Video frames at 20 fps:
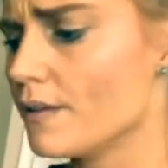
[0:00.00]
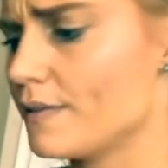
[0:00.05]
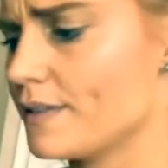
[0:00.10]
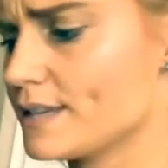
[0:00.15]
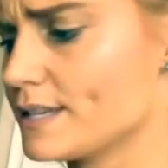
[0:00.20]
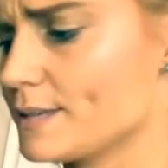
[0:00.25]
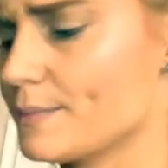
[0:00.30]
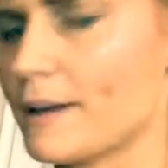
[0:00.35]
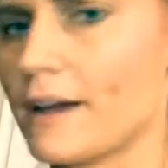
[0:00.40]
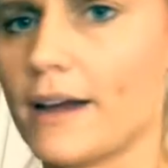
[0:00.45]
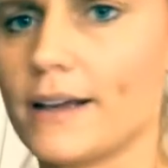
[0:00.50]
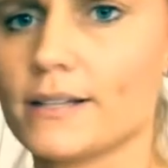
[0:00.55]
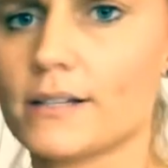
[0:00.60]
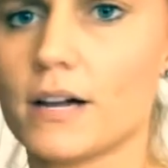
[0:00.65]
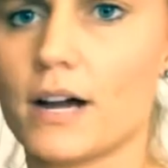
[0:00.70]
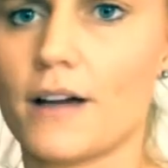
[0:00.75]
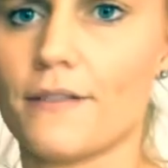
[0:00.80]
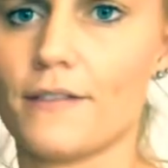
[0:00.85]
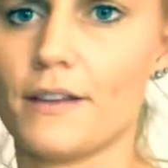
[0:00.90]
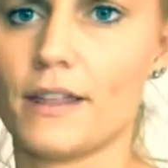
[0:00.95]
This is my
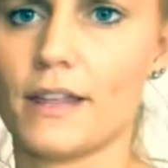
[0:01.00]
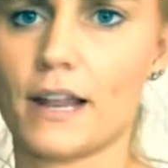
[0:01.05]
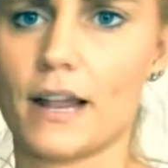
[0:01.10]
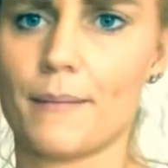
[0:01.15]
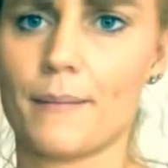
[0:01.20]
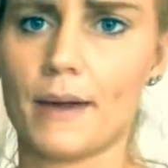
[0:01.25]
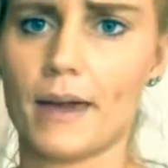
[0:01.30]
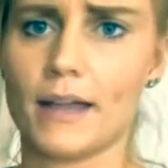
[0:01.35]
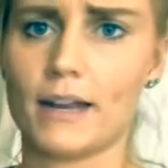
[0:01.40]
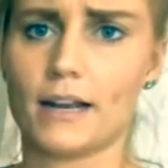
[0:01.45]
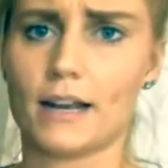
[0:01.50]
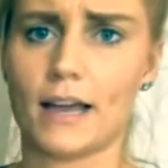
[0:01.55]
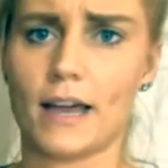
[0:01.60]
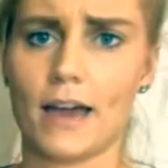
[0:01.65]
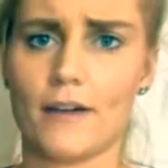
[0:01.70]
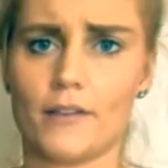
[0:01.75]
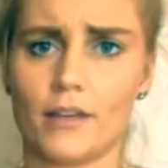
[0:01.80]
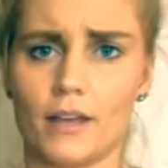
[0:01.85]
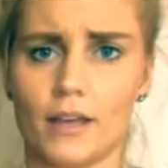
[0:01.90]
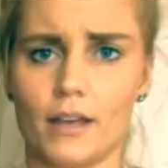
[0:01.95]
iced coffee that I made, and I
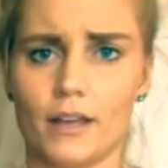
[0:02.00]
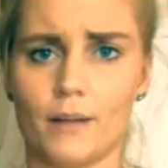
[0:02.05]
have it